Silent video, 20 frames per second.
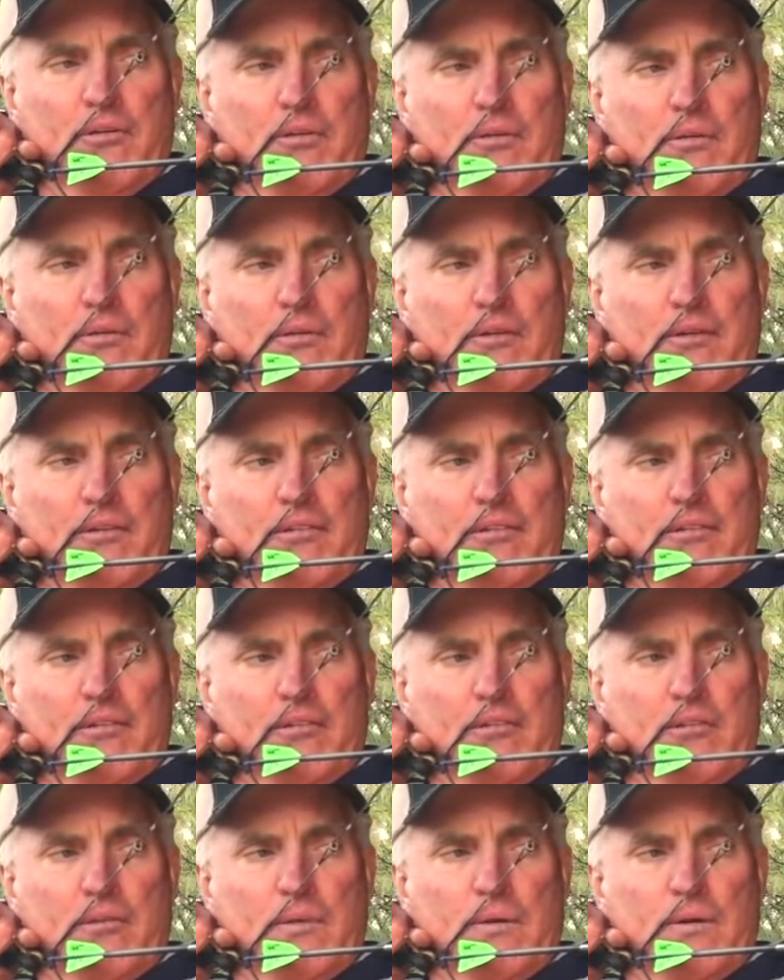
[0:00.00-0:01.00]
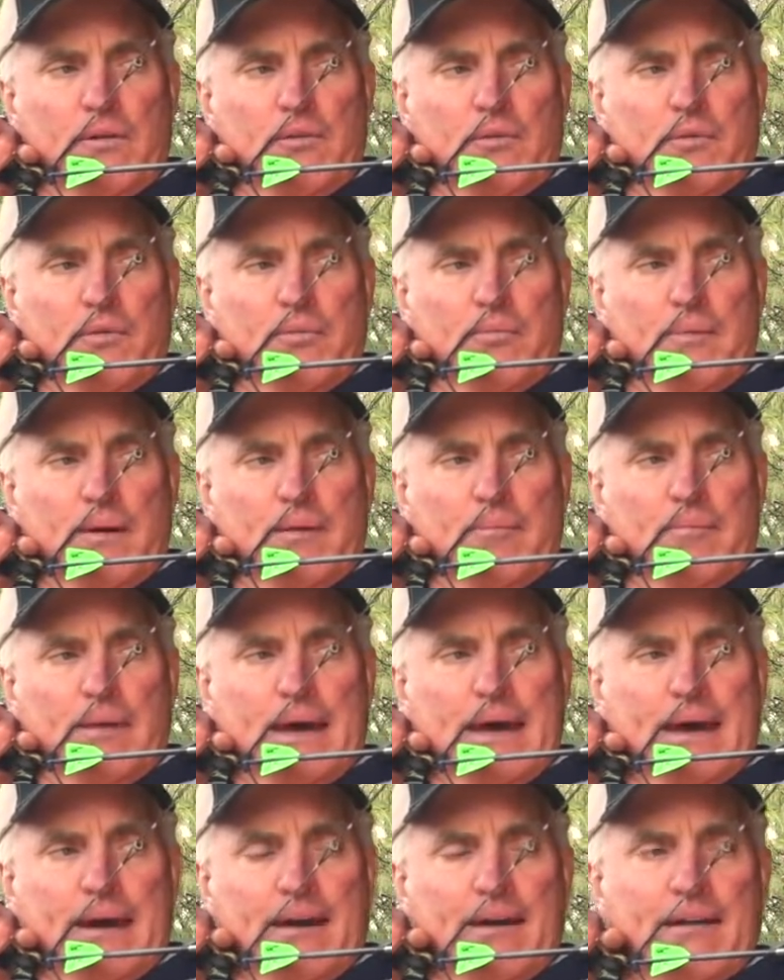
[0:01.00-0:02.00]
of the release and squeeze with my
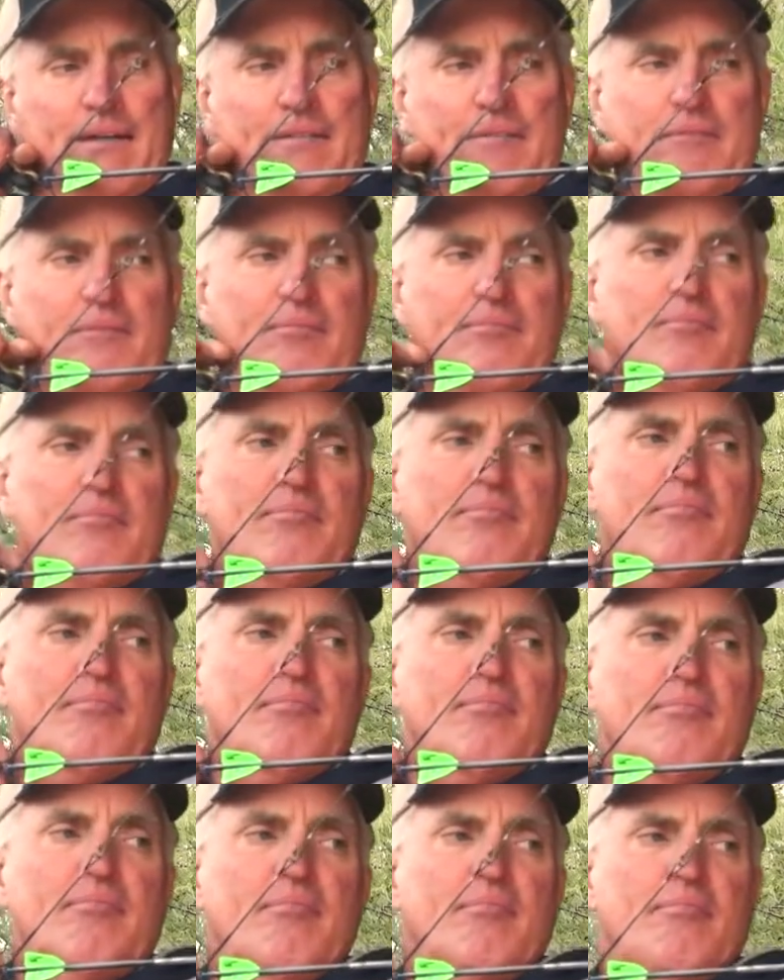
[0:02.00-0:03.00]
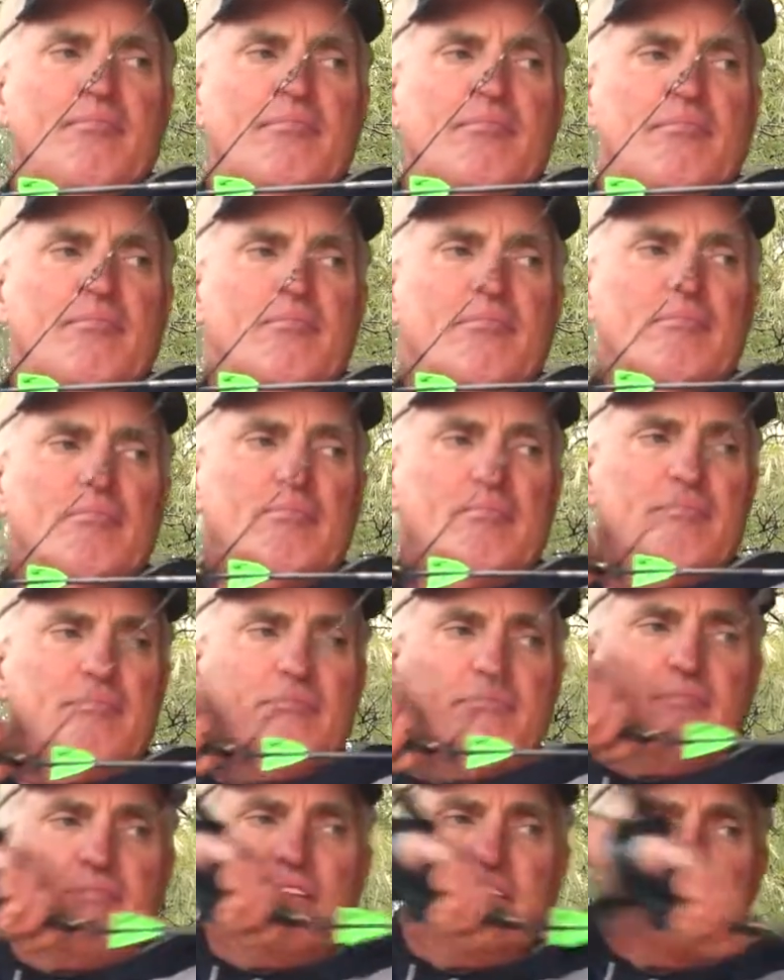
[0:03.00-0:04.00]
back. Okay, the way I
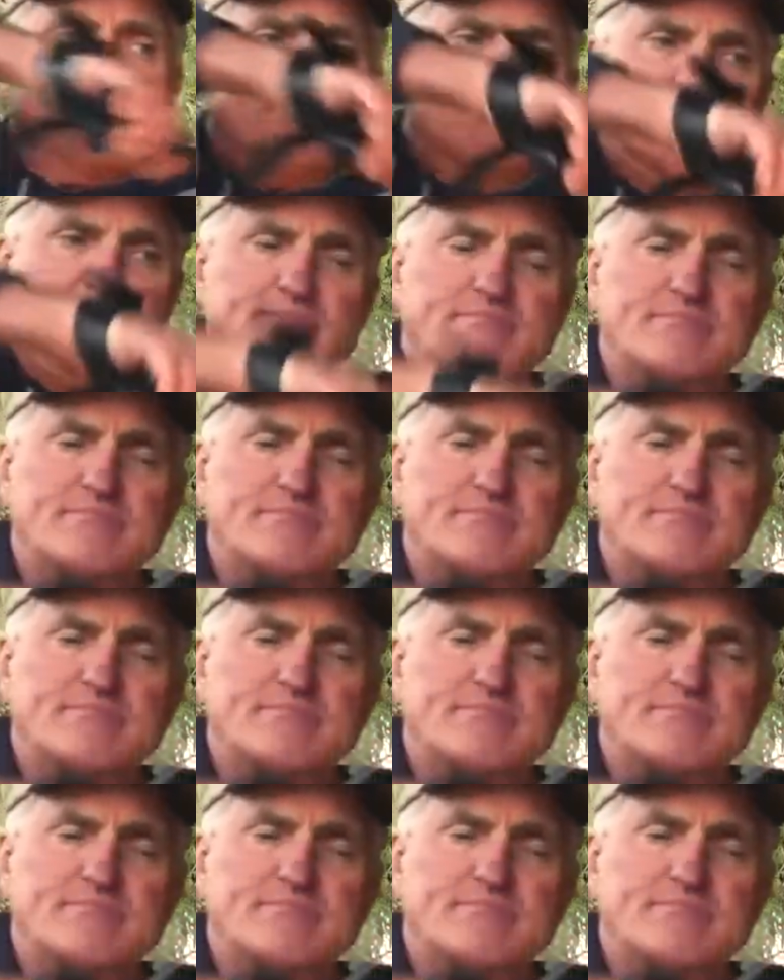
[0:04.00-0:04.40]
like to load the